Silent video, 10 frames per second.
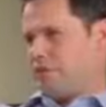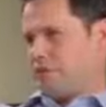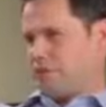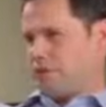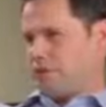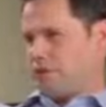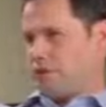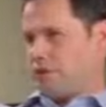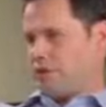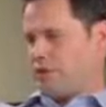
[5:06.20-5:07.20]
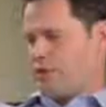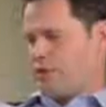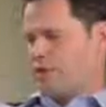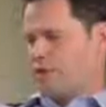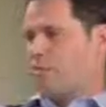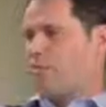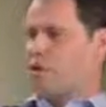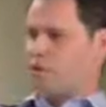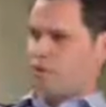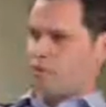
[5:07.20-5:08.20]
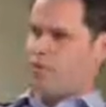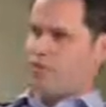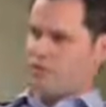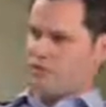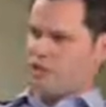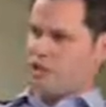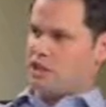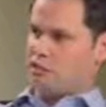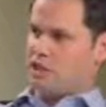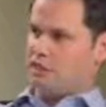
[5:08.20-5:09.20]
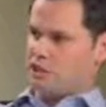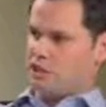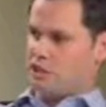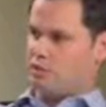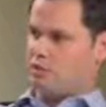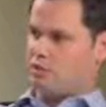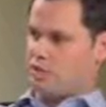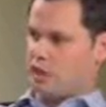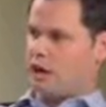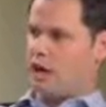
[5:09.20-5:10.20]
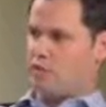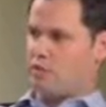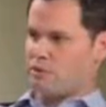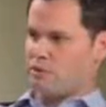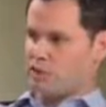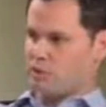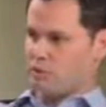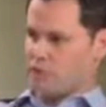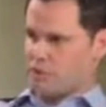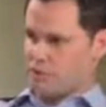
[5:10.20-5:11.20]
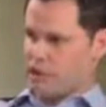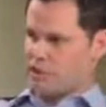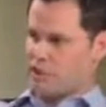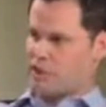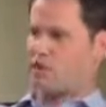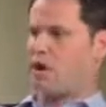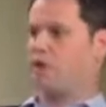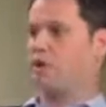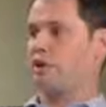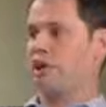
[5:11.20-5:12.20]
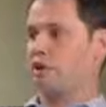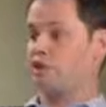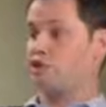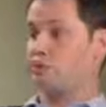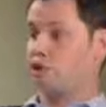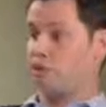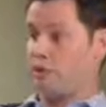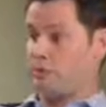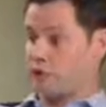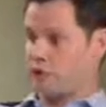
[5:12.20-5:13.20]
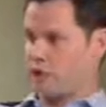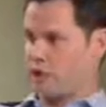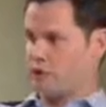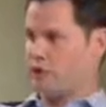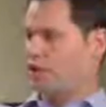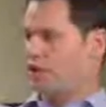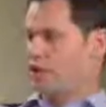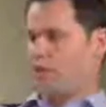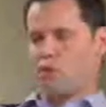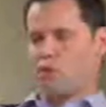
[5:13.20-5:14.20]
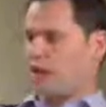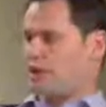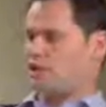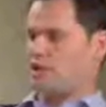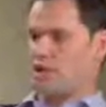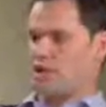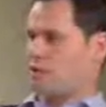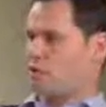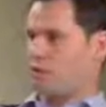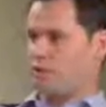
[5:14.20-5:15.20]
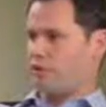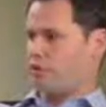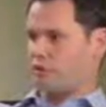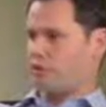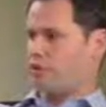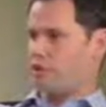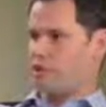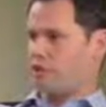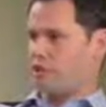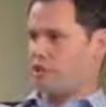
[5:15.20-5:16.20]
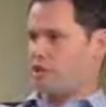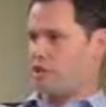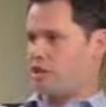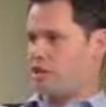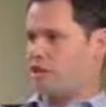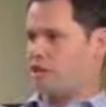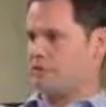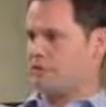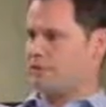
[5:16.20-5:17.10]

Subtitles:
the double-digit growth that we've seen in the previous years when the economy was much more robust and stronger and consumer credit was stronger, we're not going to see that growth in the near